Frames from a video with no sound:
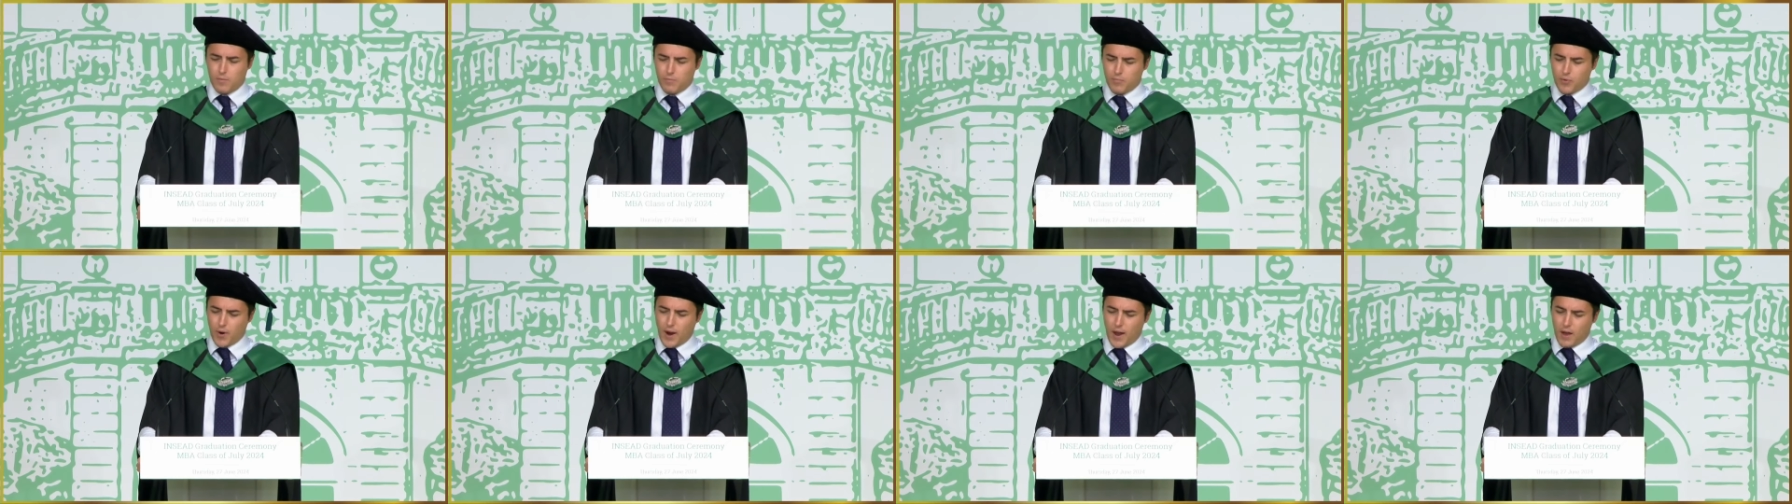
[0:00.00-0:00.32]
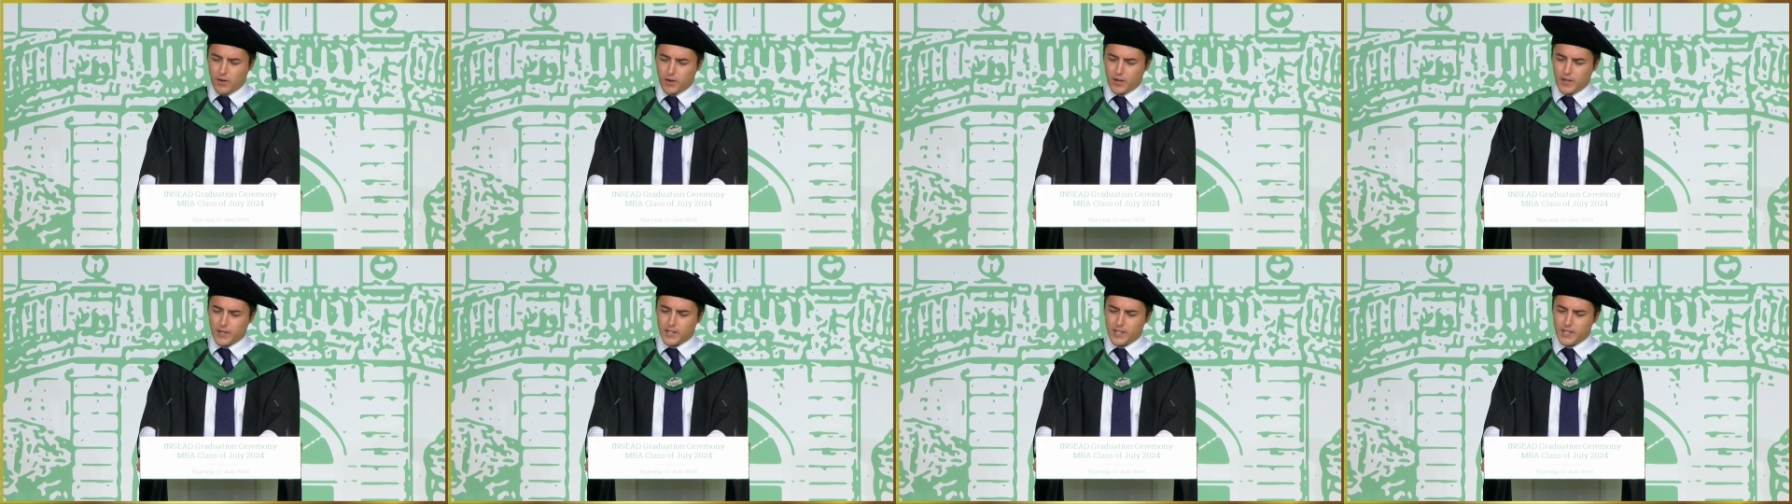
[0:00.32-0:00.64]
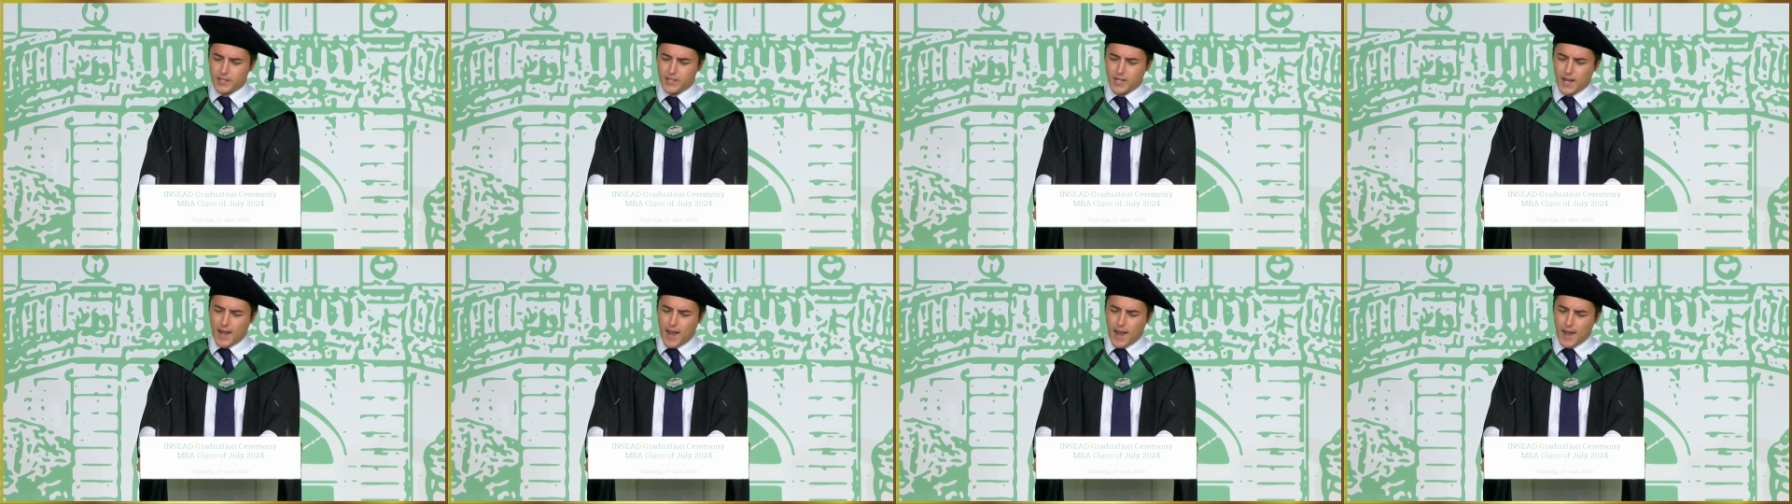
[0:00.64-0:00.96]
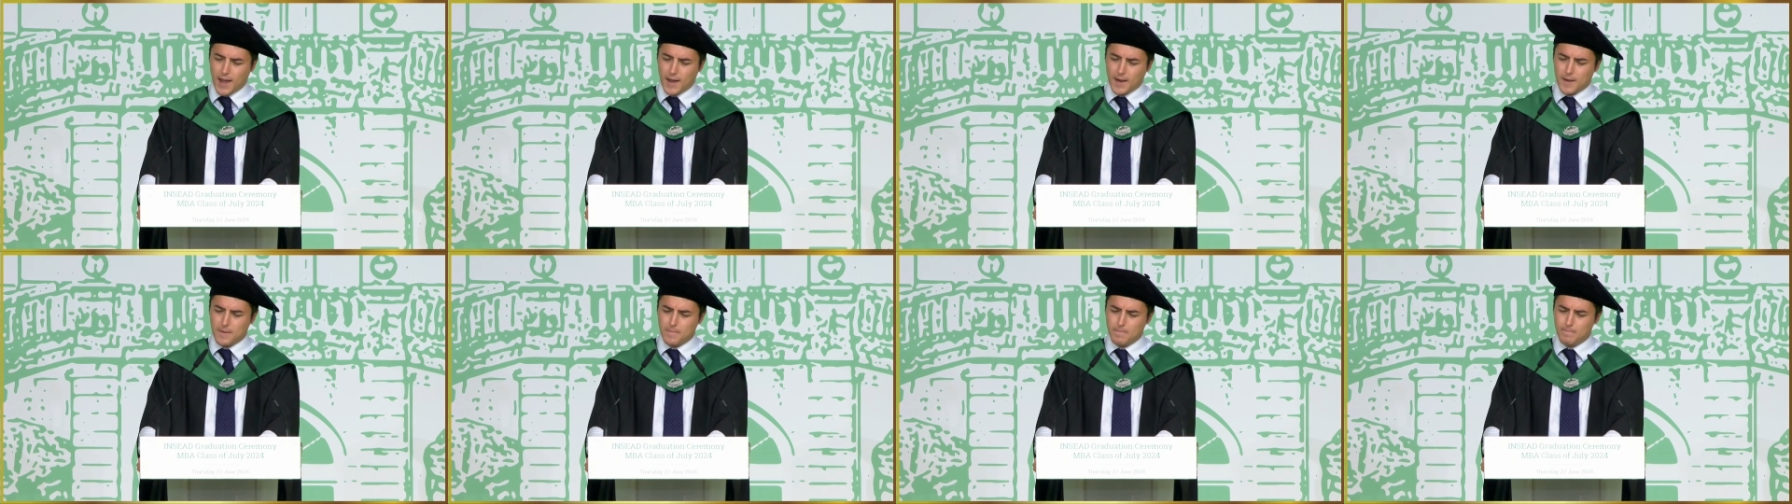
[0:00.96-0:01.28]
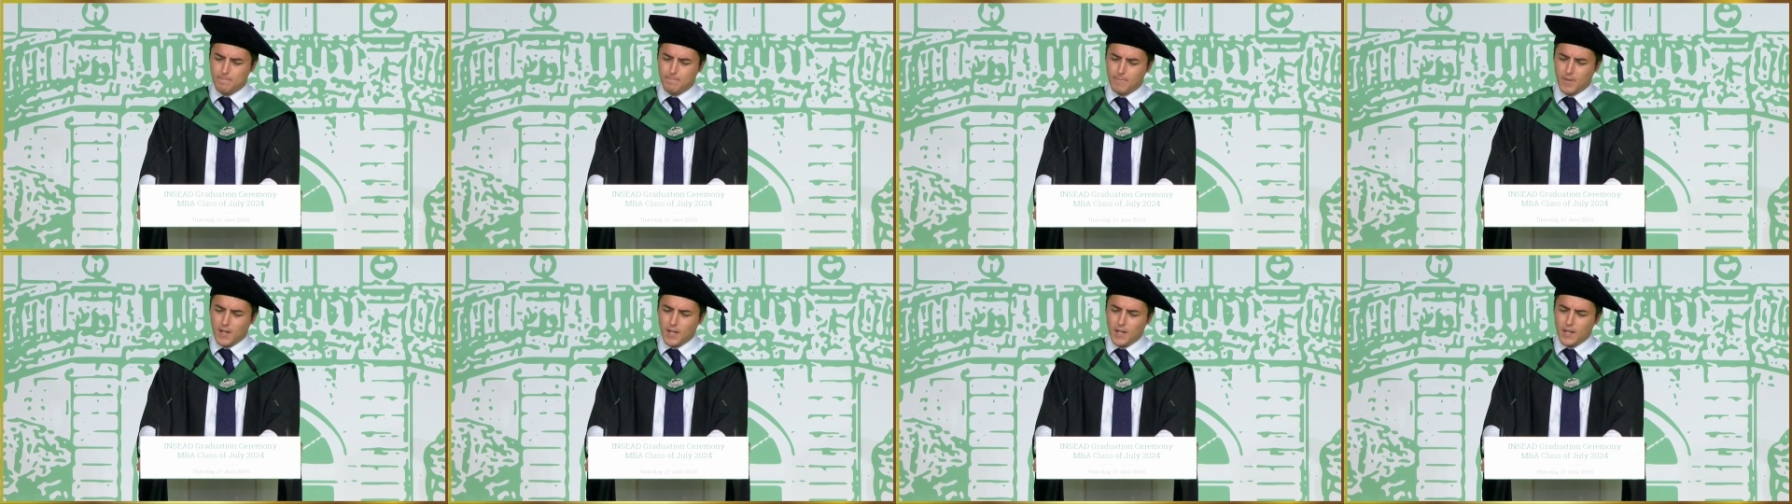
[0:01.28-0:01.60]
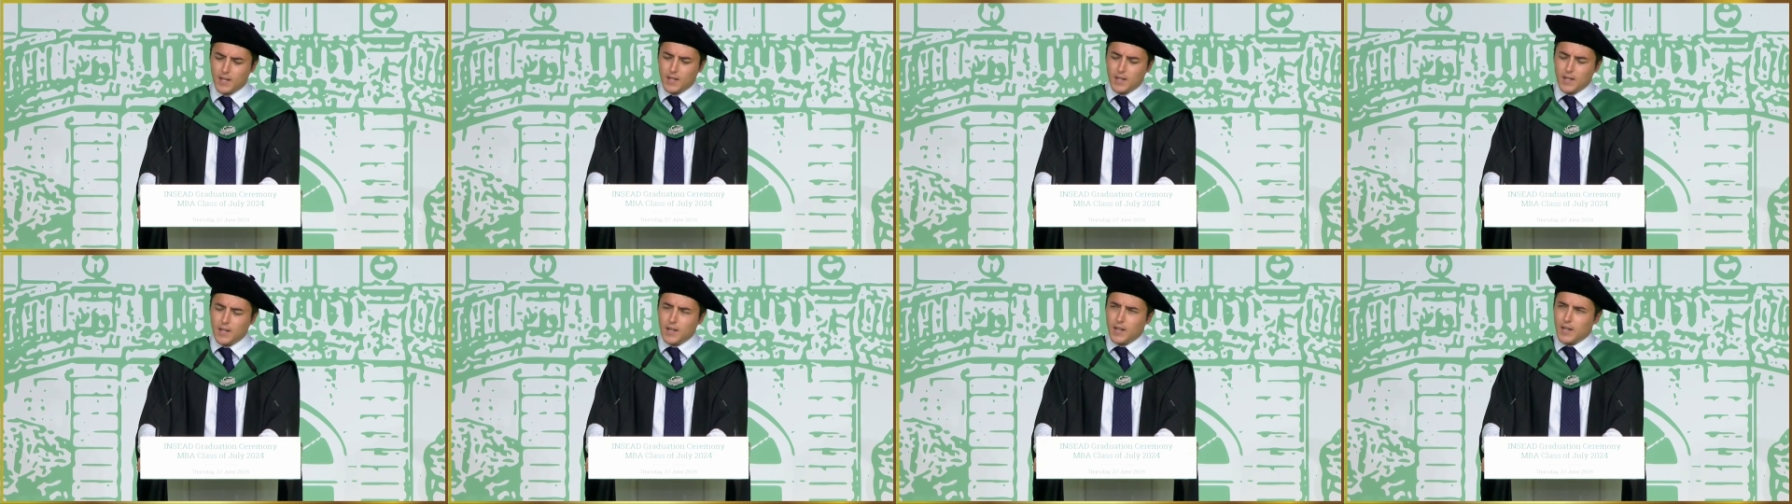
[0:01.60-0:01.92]
proudly today.
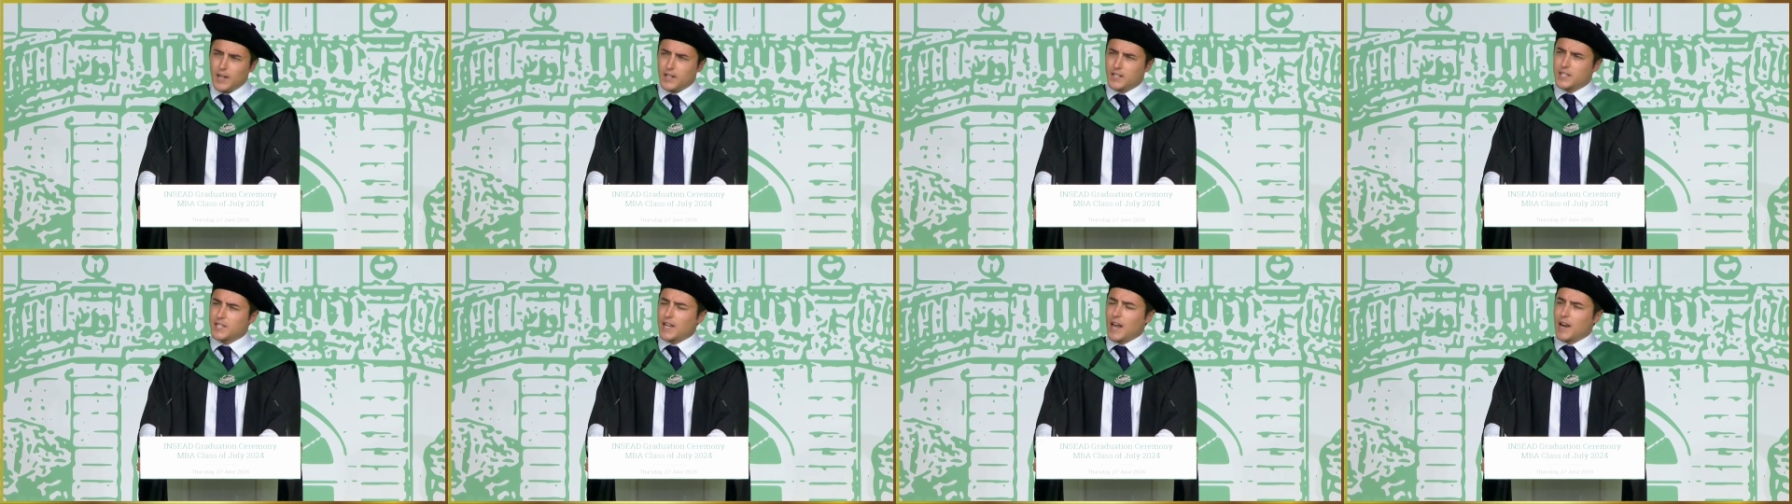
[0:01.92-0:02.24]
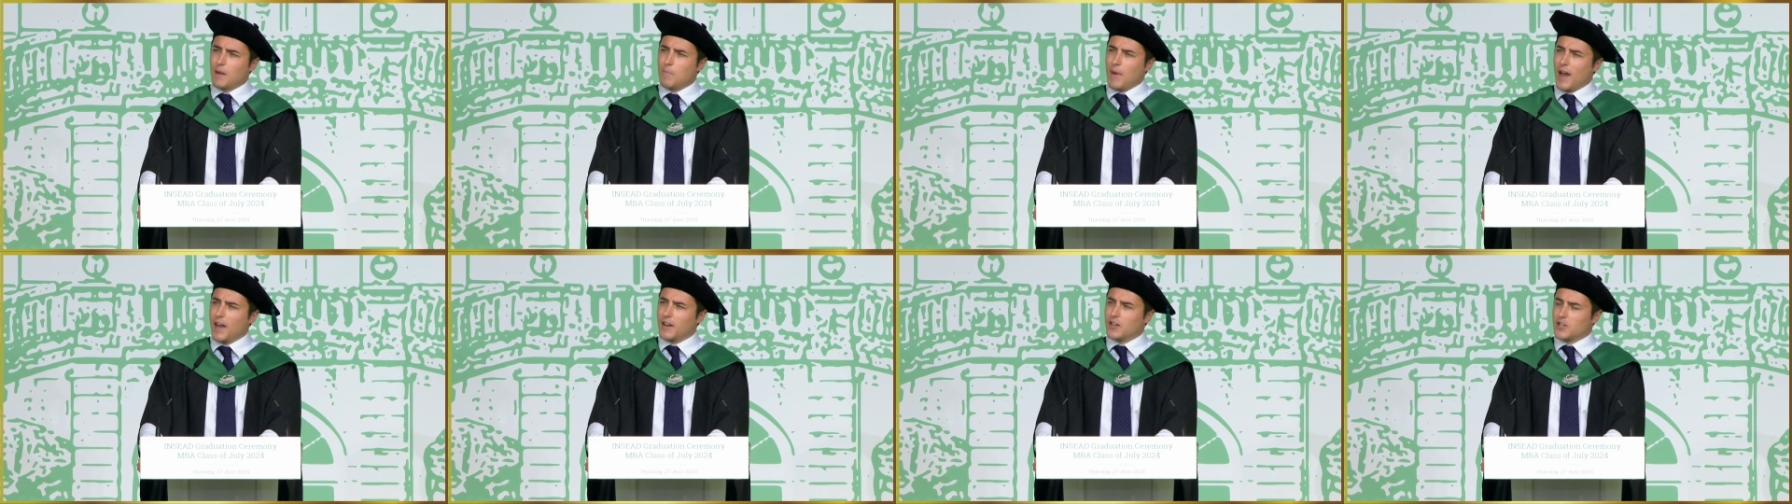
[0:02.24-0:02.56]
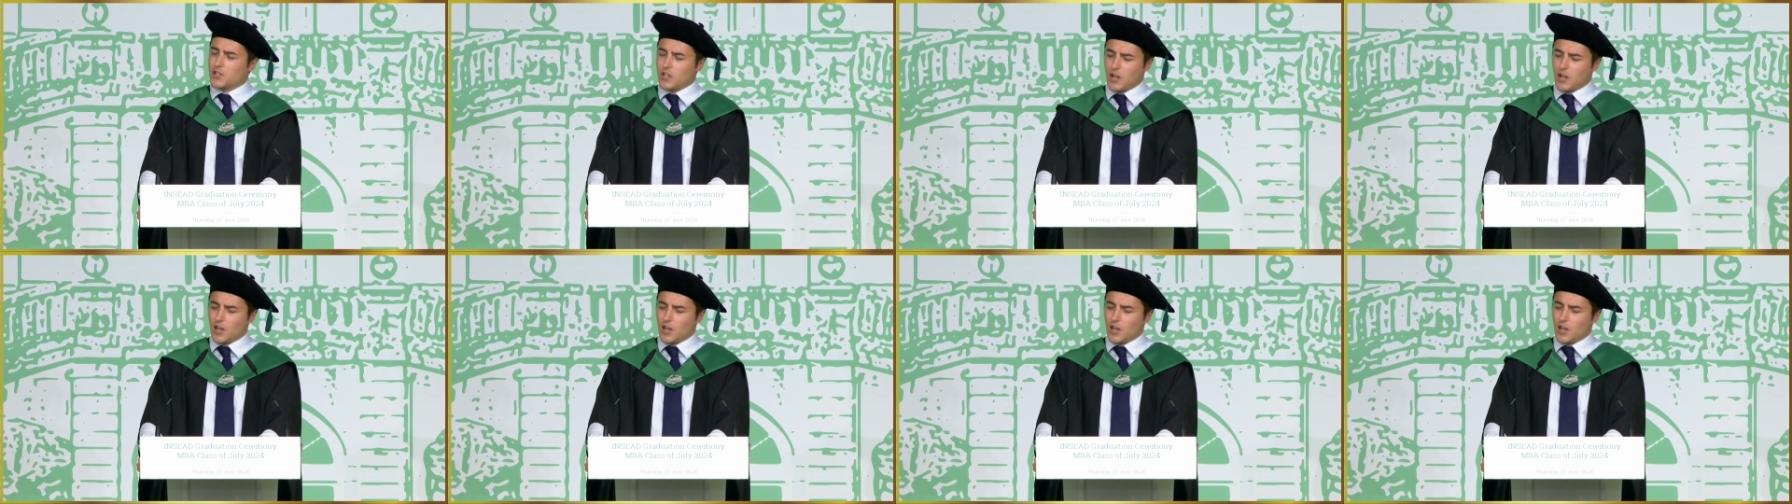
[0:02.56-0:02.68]
And salamanders